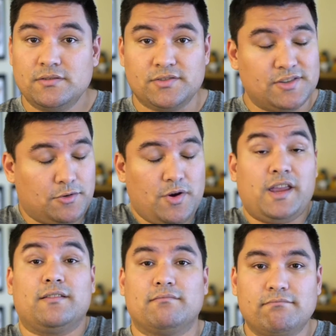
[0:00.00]
said,
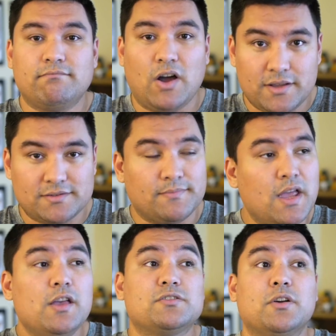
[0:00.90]
great, awesome.
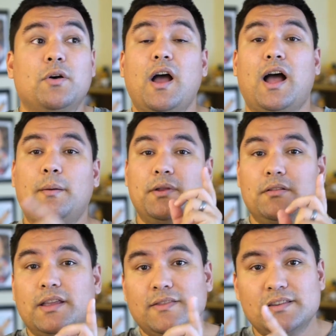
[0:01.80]
So I'm gonna
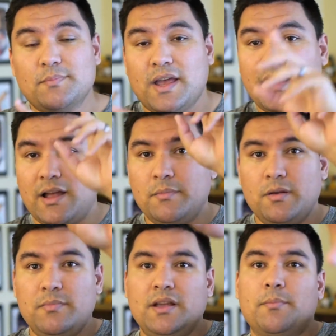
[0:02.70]
lead this pack. I'm
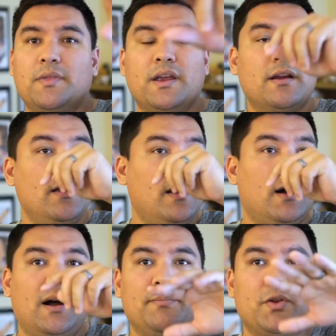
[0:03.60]
gonna be up there.
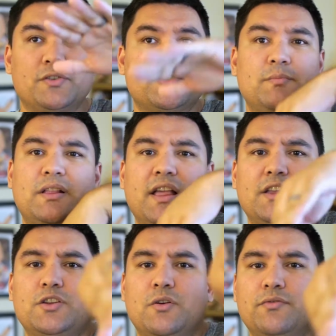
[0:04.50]
Um, there's gonna be
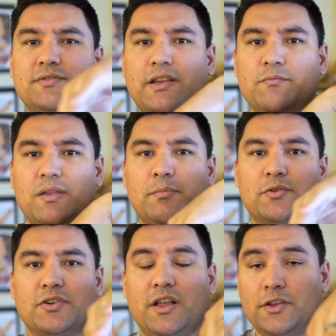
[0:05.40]
like you know seven people
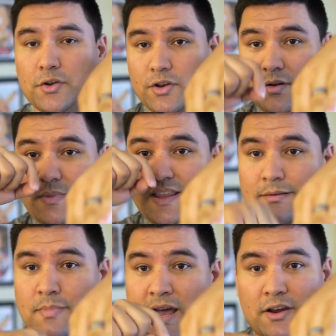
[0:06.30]
trailing. You're gonna be in
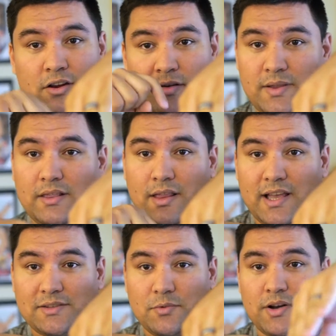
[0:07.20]
the back. You're gonna be the
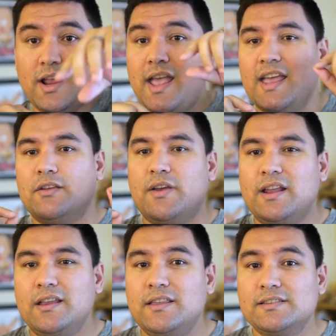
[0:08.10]
last one. And if
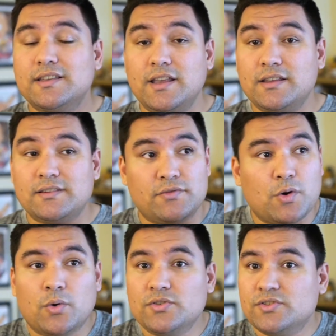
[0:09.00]
any of these kids, if
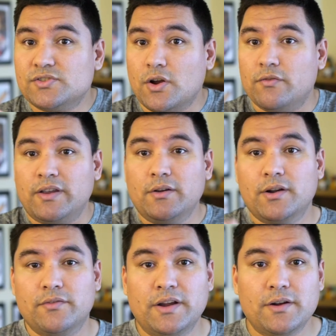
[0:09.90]
the horses start
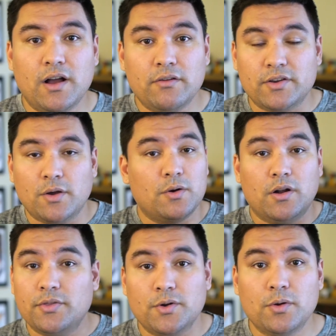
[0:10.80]
veering, veering off and going
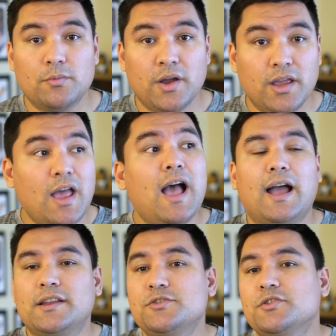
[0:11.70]
on their own way,
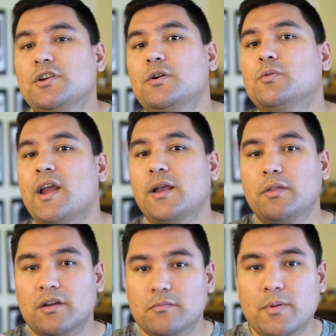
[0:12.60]
I need you to go
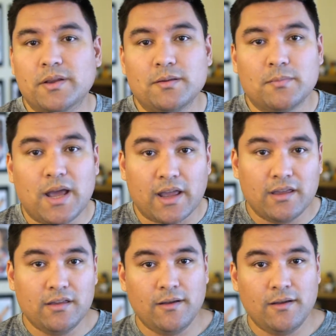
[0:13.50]
wrangle them and bring them back.